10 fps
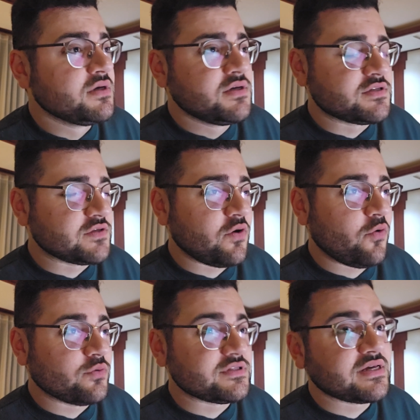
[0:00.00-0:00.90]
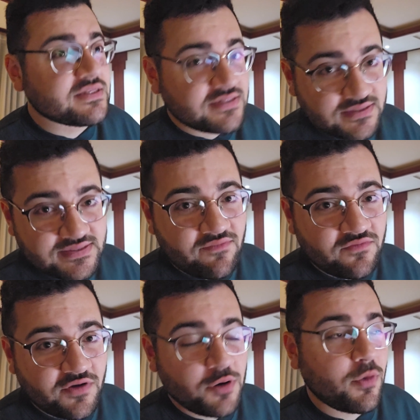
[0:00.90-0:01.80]
So to get to the
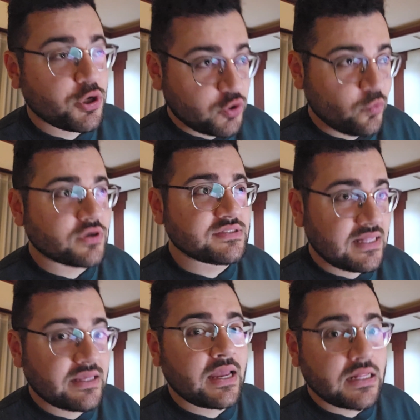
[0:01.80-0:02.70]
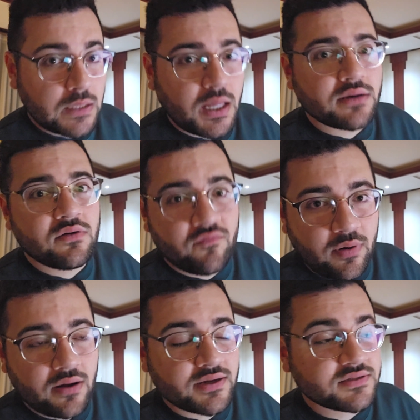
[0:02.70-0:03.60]
seven-figure mark, you are selling a lot of
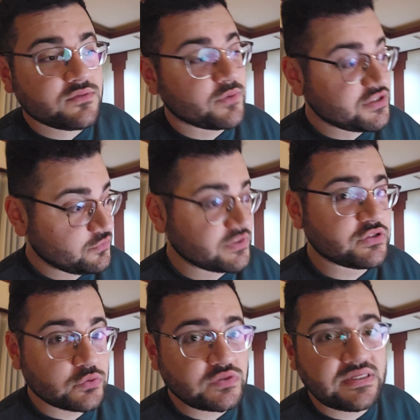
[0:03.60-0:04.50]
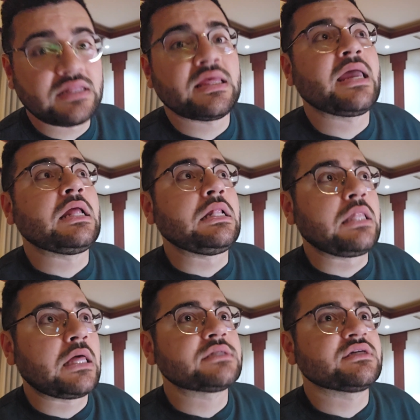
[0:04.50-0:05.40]
product, which we do sell a
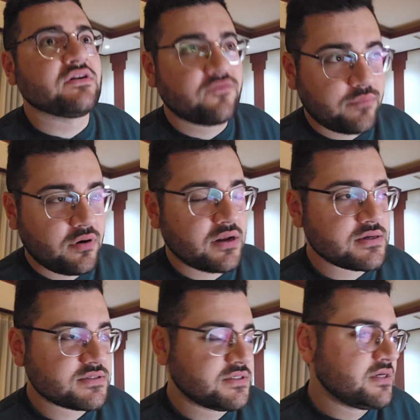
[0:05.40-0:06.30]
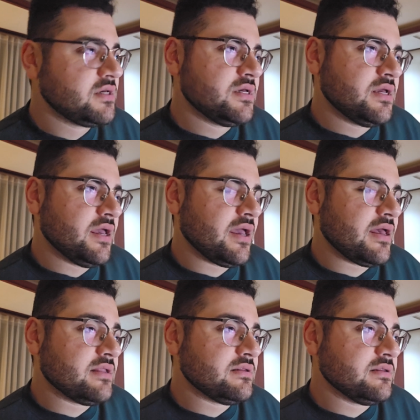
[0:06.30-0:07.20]
lot of product.
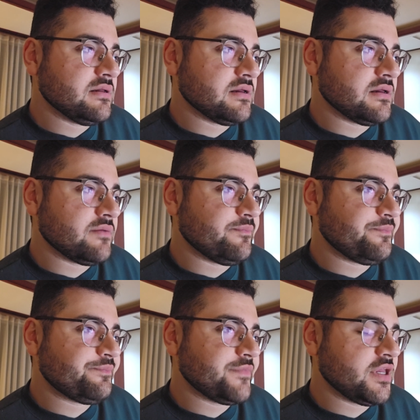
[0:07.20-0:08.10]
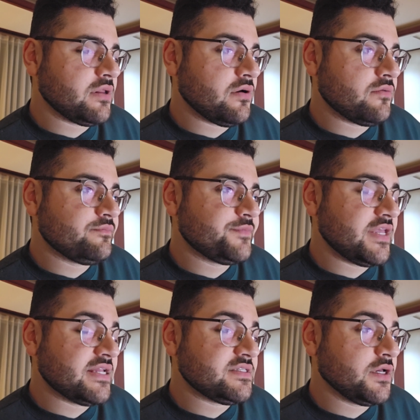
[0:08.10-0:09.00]
And
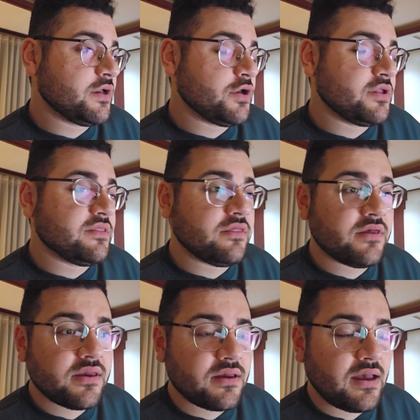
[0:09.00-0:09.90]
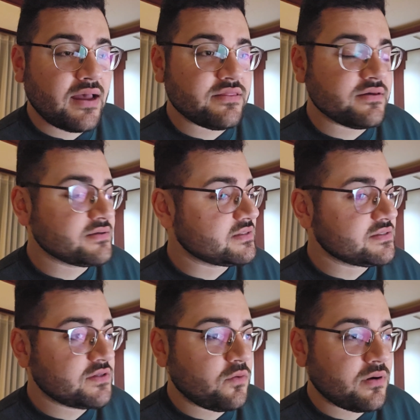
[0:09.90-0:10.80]
it's a good thing. I think
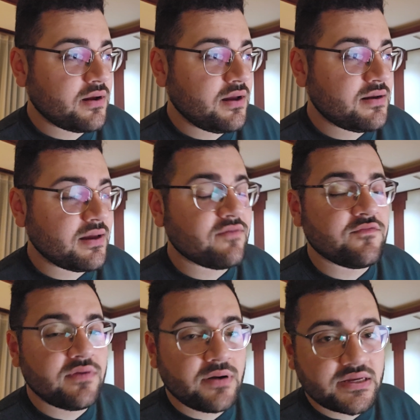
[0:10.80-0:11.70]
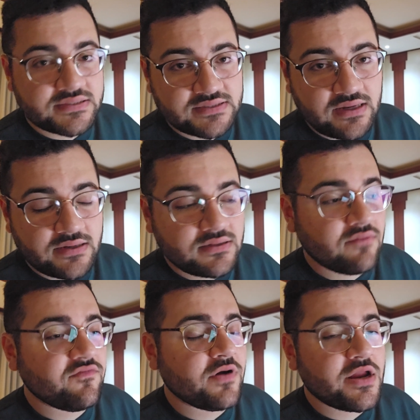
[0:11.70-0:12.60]
Disney Lorcana, I'm very excited,
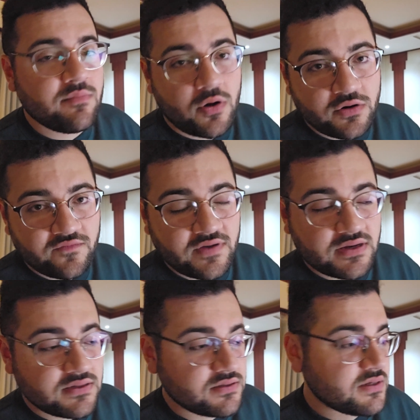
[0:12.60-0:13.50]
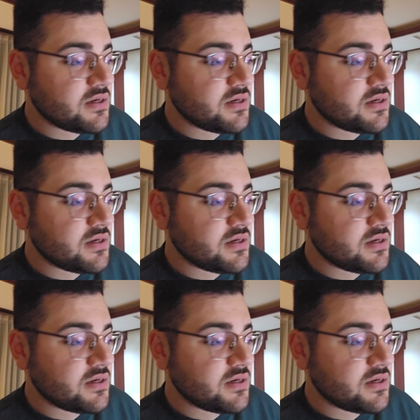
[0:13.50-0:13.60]
I'm very motivated.